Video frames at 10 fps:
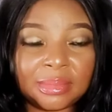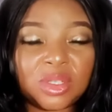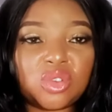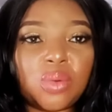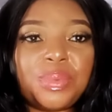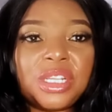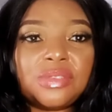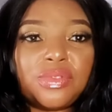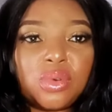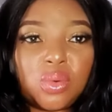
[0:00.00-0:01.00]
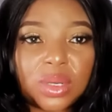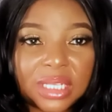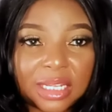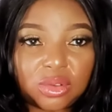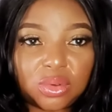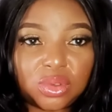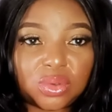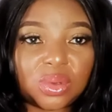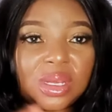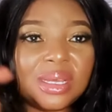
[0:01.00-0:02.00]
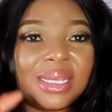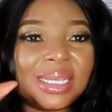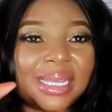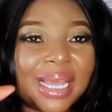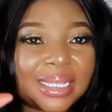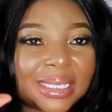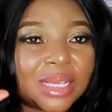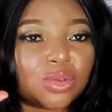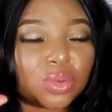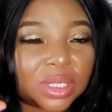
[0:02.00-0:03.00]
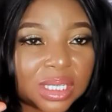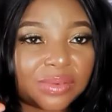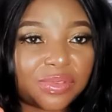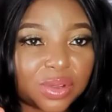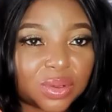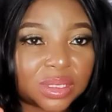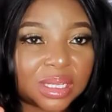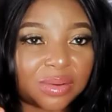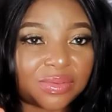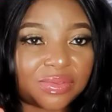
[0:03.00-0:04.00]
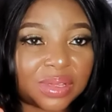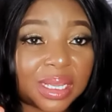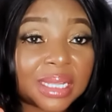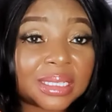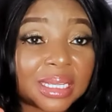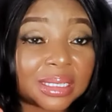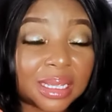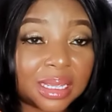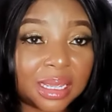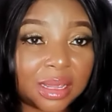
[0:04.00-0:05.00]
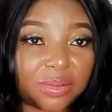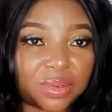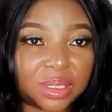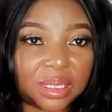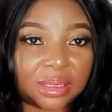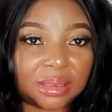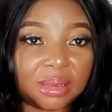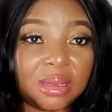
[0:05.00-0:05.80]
So please follow what I told you. Get a routine for yourself. Get a skincare routine.